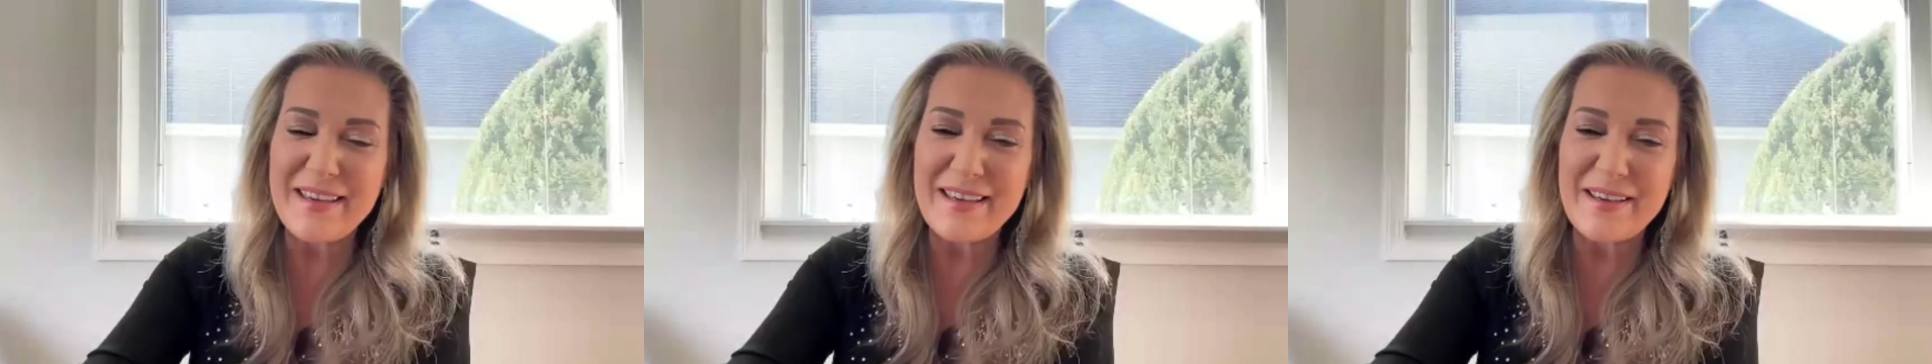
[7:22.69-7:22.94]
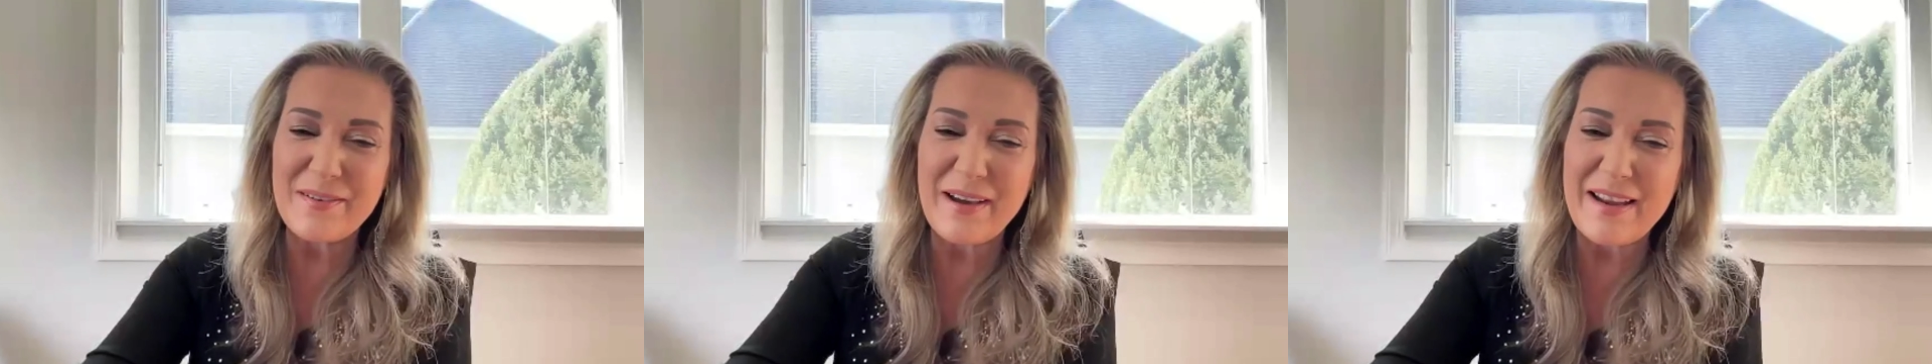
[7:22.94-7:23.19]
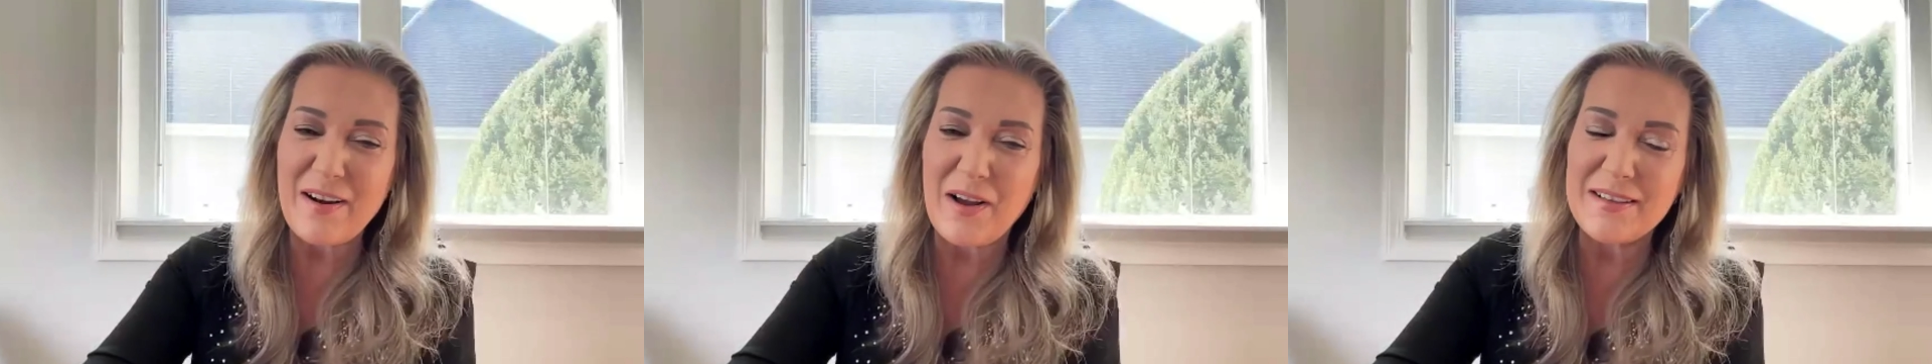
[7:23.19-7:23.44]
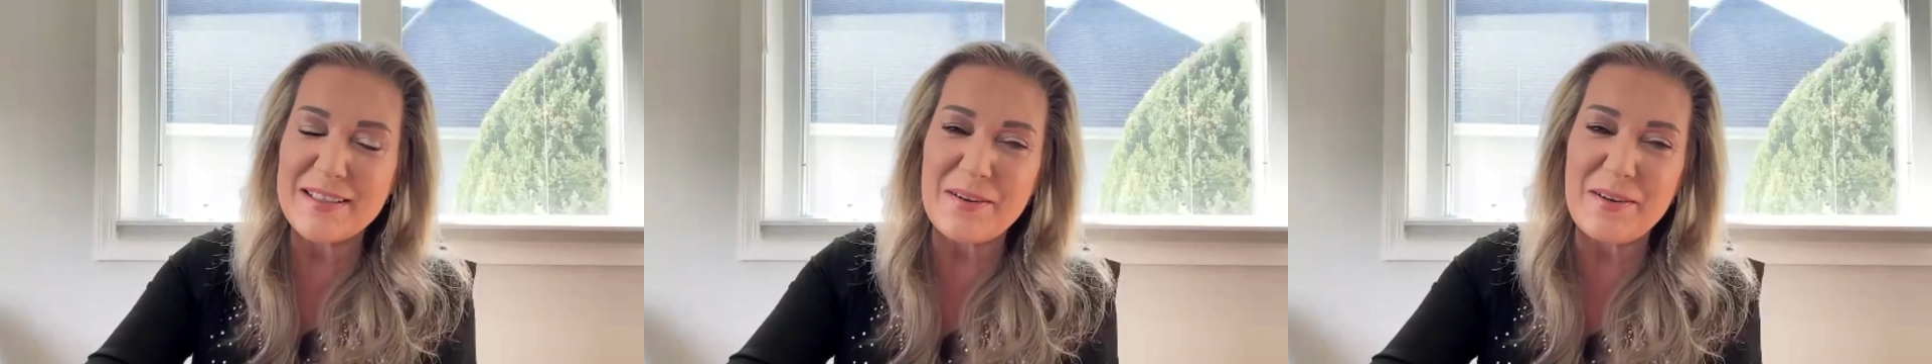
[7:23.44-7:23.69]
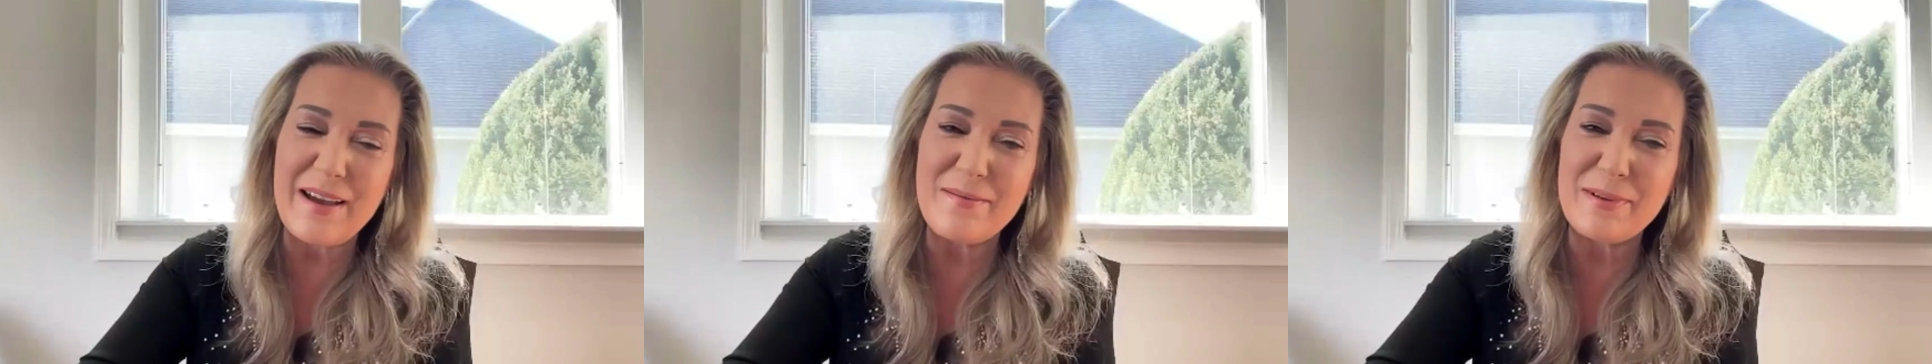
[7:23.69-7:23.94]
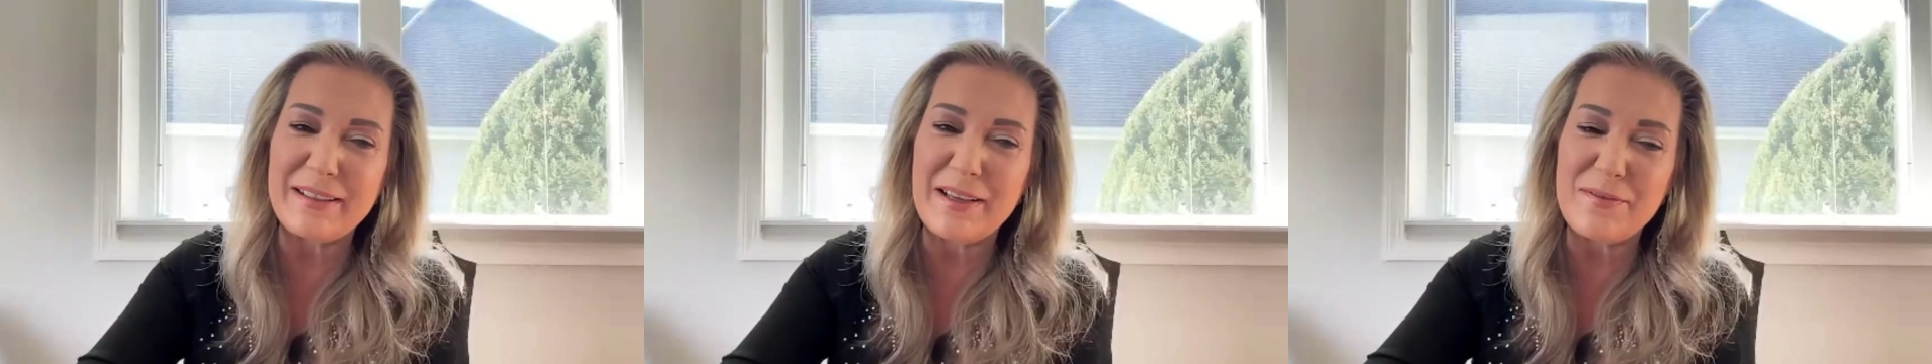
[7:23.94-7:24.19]
Thank you. And also, I
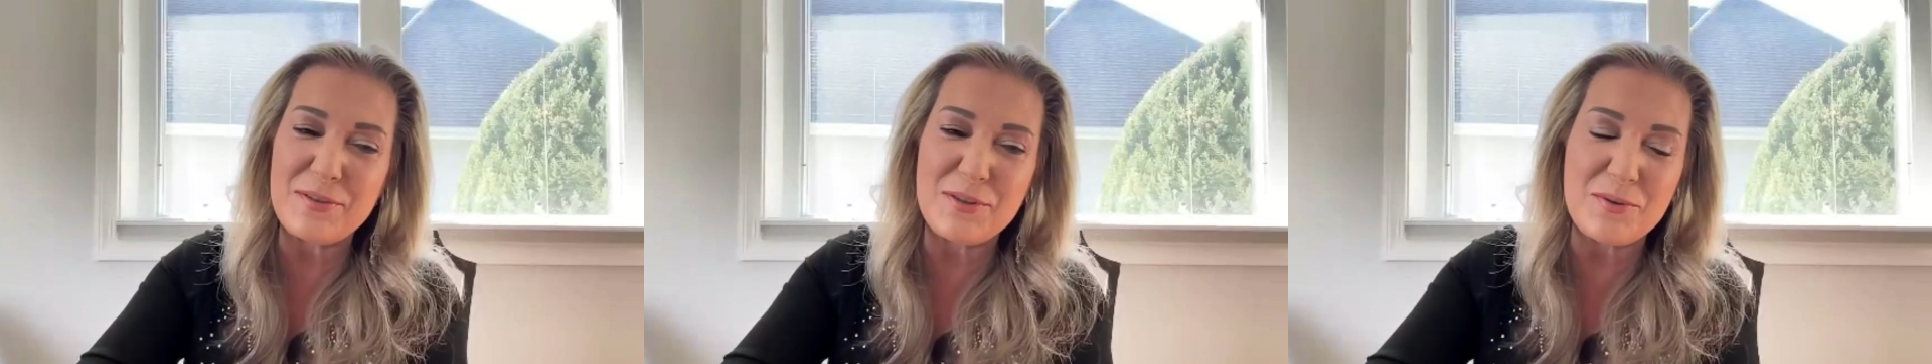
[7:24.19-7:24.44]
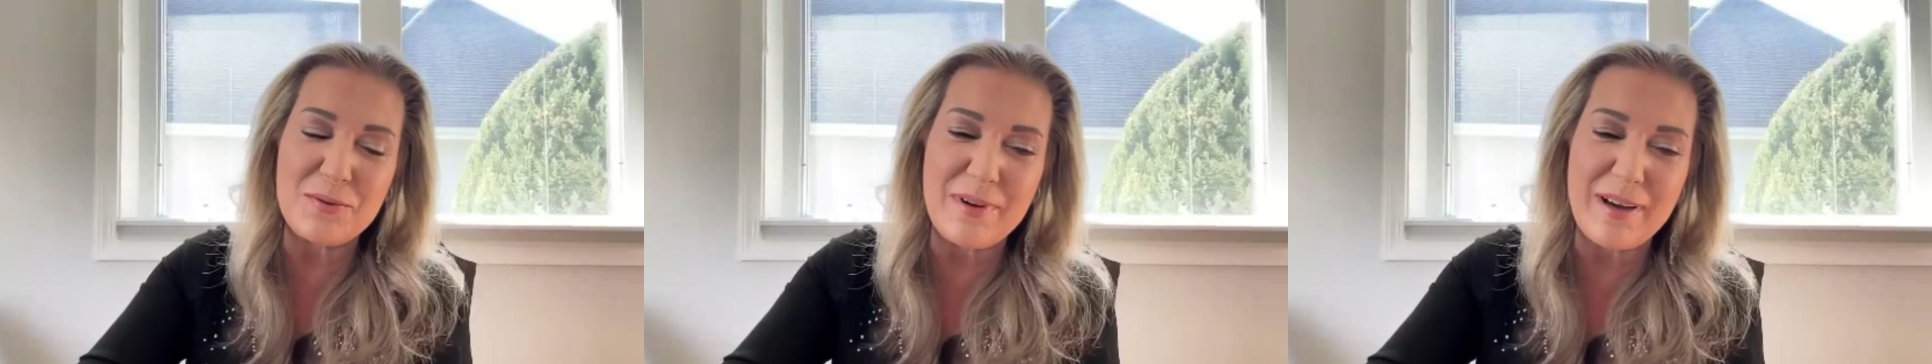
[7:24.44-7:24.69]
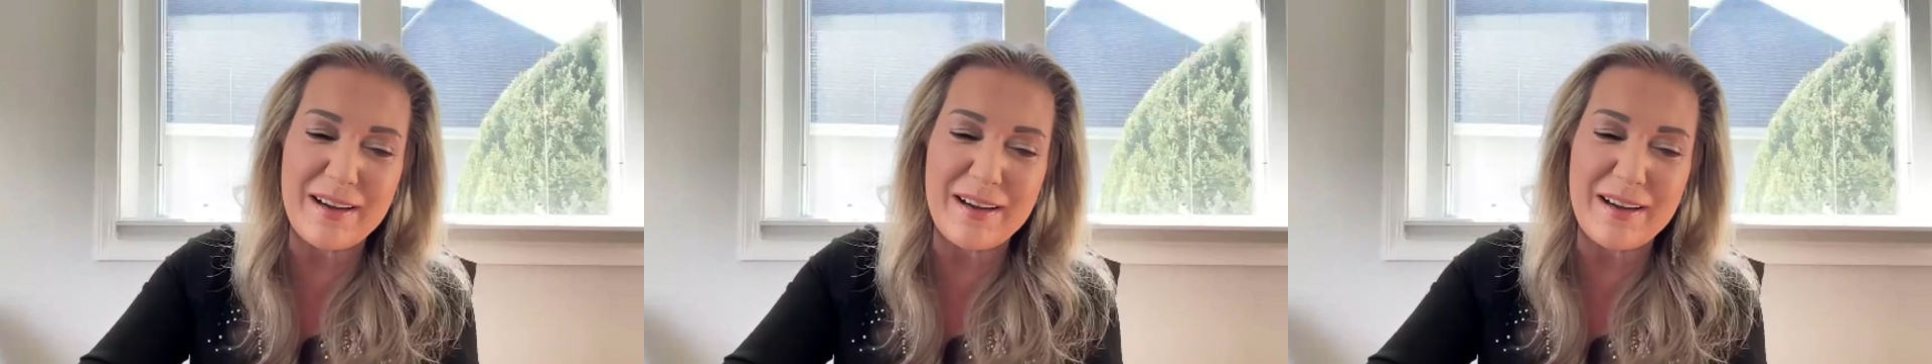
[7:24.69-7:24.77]
would love to